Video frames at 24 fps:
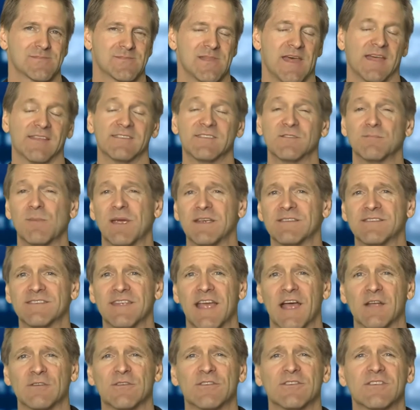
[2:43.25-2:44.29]
Now, this may
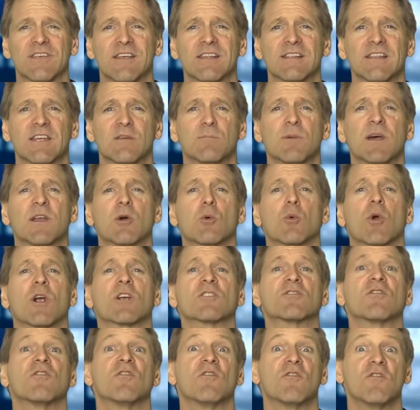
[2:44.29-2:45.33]
sound silly, but it
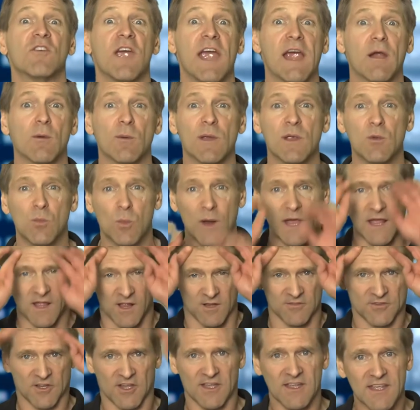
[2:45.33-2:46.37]
works very
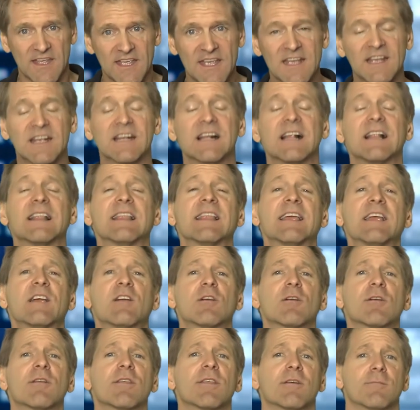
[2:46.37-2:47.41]
well to
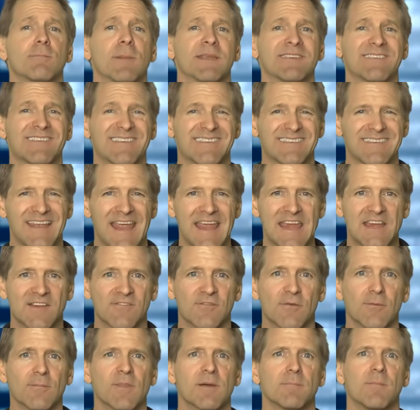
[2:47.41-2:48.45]
clear the mistake
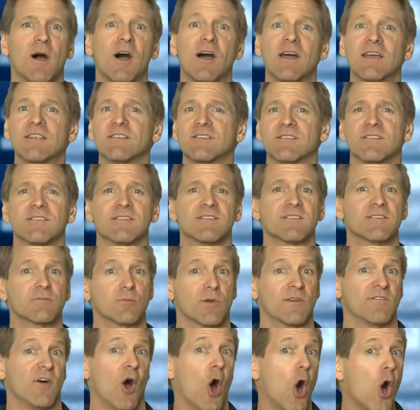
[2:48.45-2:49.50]
from the mind since
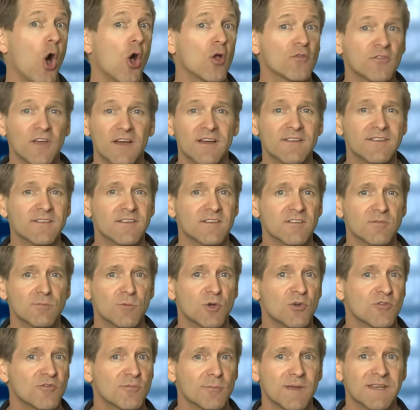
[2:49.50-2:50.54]
we've all done this
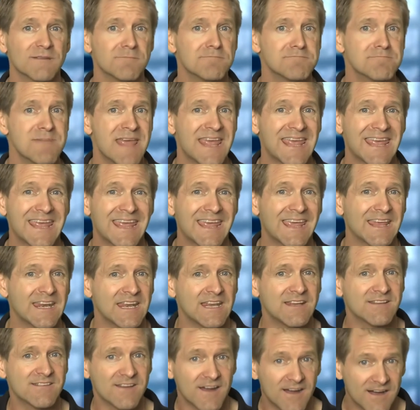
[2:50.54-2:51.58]
movement
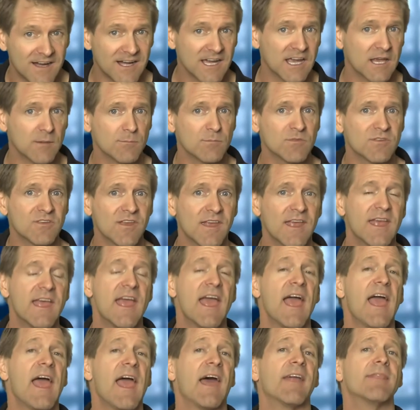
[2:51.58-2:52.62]
many times,
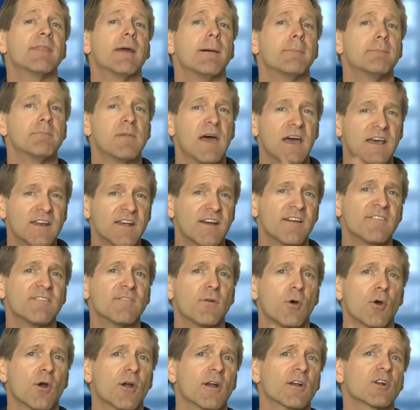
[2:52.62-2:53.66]
and the
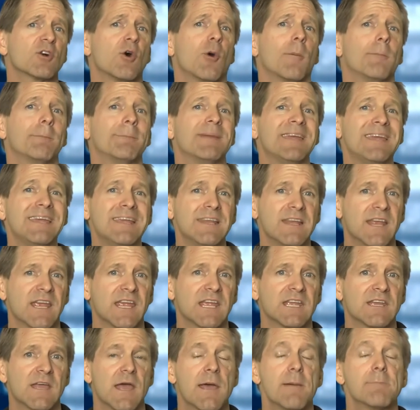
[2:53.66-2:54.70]
metaphorical
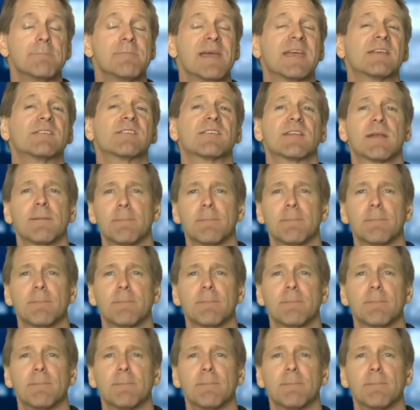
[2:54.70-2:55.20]
meaning makes it